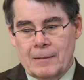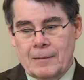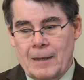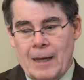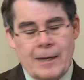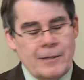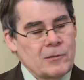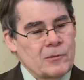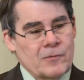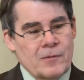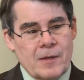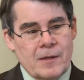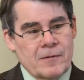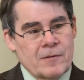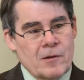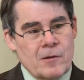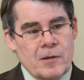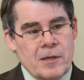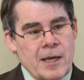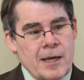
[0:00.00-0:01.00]
I don't think
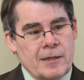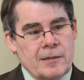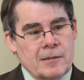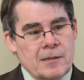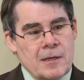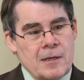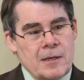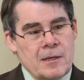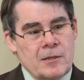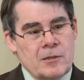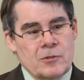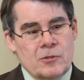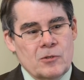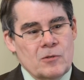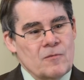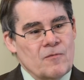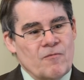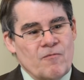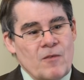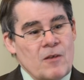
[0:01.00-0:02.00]
they're yet
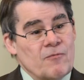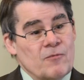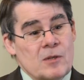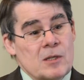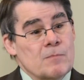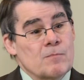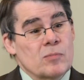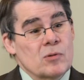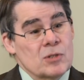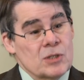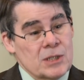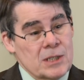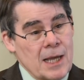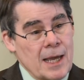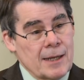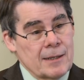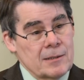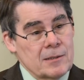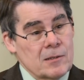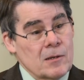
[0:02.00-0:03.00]
to
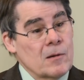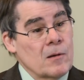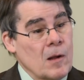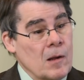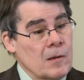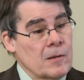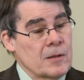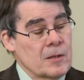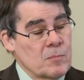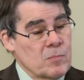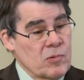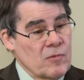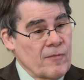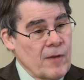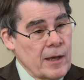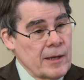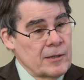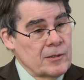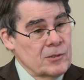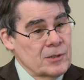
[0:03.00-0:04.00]
50% on all of the
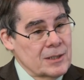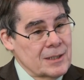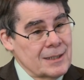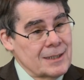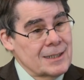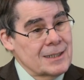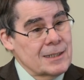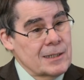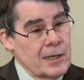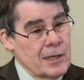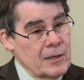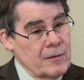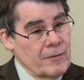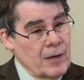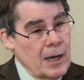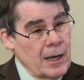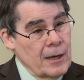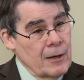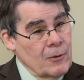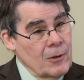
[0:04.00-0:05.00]
providers in the state of
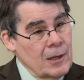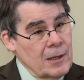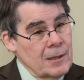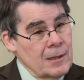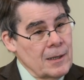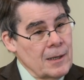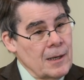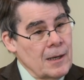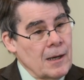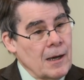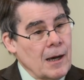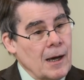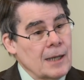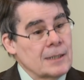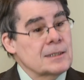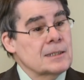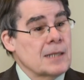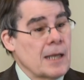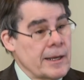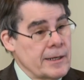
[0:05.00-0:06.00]
Iowa
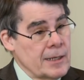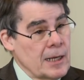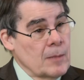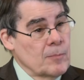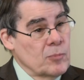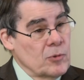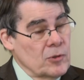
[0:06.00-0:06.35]
signed up